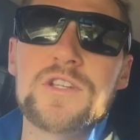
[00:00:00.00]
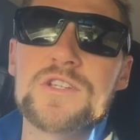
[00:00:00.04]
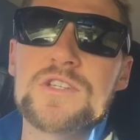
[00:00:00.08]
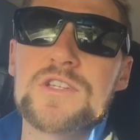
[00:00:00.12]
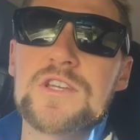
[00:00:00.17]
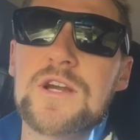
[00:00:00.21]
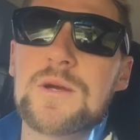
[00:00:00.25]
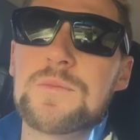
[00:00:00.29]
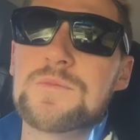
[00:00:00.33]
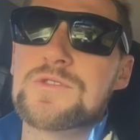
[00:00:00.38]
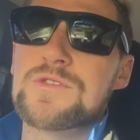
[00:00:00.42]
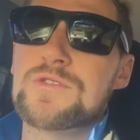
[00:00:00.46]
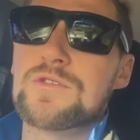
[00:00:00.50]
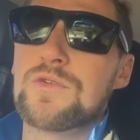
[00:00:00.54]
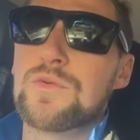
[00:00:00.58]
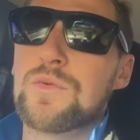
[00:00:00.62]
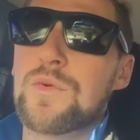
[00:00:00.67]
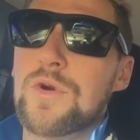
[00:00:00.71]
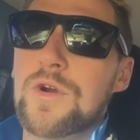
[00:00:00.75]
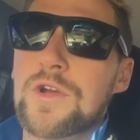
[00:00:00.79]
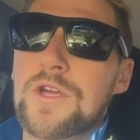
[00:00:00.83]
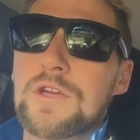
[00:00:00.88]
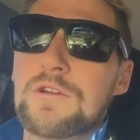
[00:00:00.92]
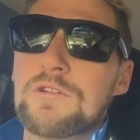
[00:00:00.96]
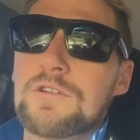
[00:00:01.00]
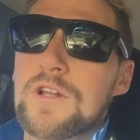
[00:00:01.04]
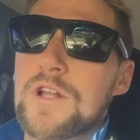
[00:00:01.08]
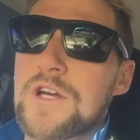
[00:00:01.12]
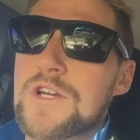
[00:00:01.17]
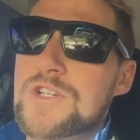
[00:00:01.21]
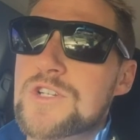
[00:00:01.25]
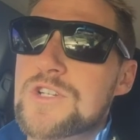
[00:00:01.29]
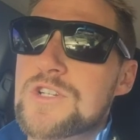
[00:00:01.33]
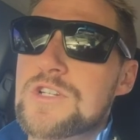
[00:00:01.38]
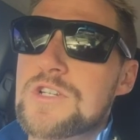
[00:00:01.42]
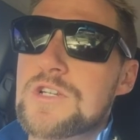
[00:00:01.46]
just comes through working
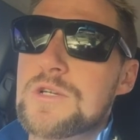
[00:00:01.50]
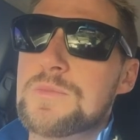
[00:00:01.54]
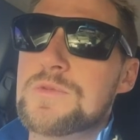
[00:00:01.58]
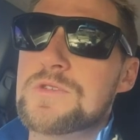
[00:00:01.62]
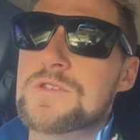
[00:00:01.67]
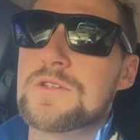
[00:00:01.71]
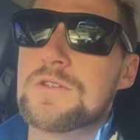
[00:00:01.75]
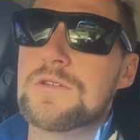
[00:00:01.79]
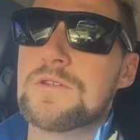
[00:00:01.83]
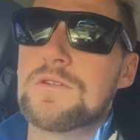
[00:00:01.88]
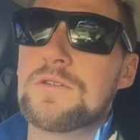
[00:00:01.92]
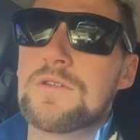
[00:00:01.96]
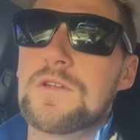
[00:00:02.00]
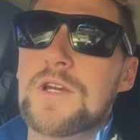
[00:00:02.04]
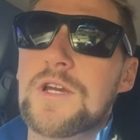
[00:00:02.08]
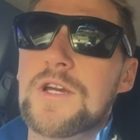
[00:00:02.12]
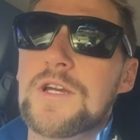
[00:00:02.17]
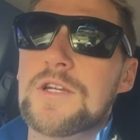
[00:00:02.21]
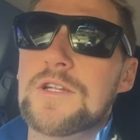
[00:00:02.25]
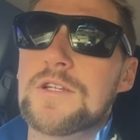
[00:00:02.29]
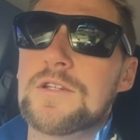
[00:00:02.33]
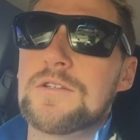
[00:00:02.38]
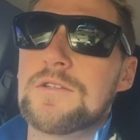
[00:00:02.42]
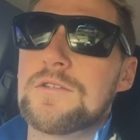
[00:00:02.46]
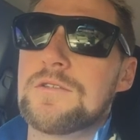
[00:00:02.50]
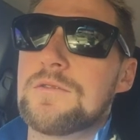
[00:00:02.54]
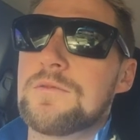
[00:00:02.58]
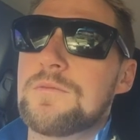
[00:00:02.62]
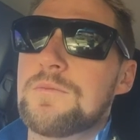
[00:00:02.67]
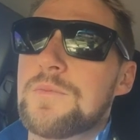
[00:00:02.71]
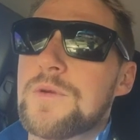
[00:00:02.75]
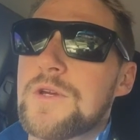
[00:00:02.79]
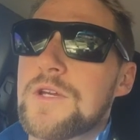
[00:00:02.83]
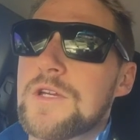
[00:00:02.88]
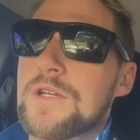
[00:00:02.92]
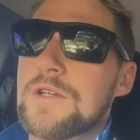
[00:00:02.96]
relationships and
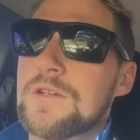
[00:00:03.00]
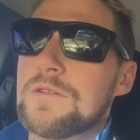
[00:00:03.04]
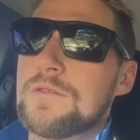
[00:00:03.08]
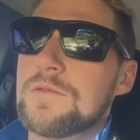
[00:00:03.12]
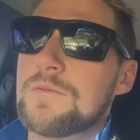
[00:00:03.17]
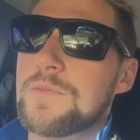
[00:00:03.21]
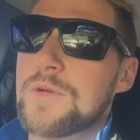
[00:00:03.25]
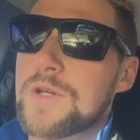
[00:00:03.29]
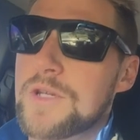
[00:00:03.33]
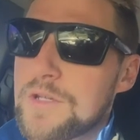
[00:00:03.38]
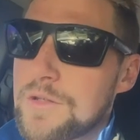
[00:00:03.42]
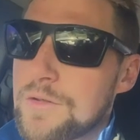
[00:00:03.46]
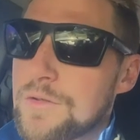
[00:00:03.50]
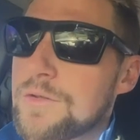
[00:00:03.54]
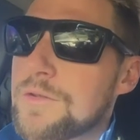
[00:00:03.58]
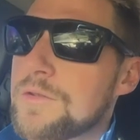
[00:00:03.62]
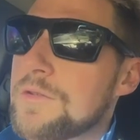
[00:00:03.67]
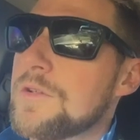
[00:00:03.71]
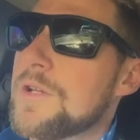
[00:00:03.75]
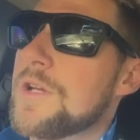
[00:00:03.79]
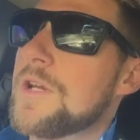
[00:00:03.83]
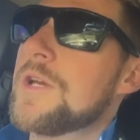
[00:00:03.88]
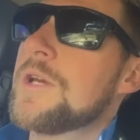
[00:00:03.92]
being good.